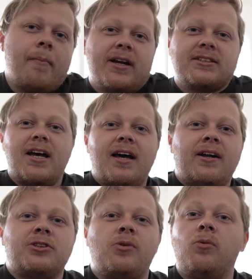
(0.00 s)
about a side
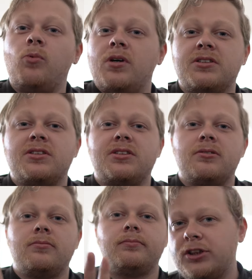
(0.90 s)
hustle I
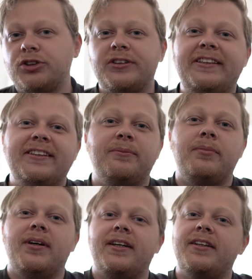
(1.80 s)
was intrigued in,
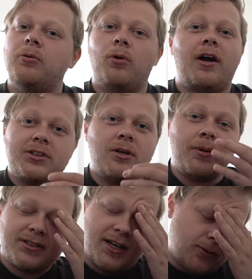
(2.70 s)
but it didn't work until
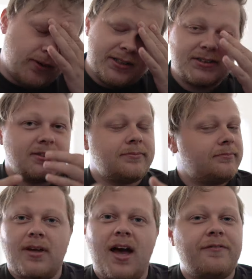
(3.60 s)
the title.
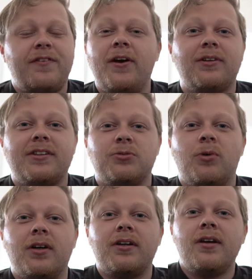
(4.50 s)
I failed at this
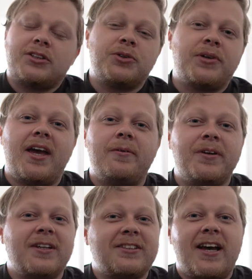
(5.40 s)
one. That's okay,
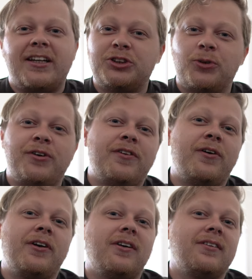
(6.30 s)
because I enjoy
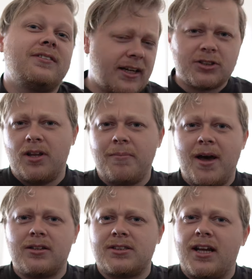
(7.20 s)
failure, and that's all that
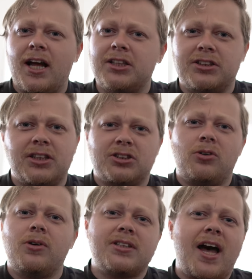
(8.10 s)
matters. As
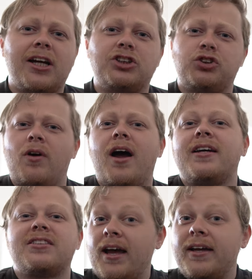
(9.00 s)
long as I
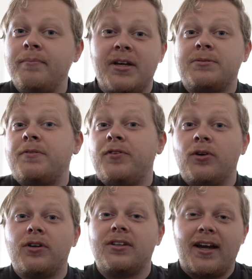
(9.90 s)
try, it makes me
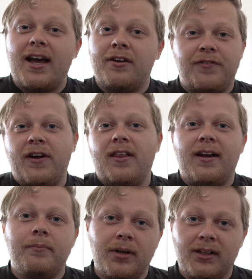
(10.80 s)
feel good. Like, I can fail
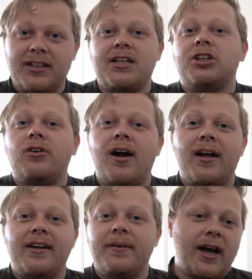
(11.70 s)
at it, but at least I
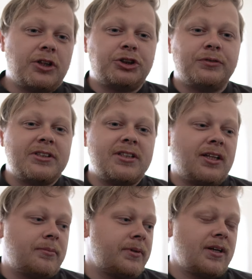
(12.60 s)
tried. And I got into shoe
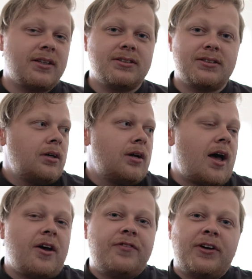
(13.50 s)
reselling because
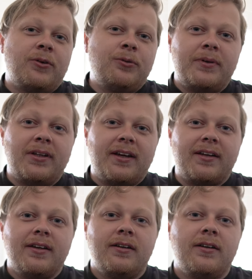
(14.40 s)
I figured it would be,
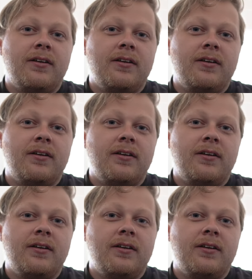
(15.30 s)
like,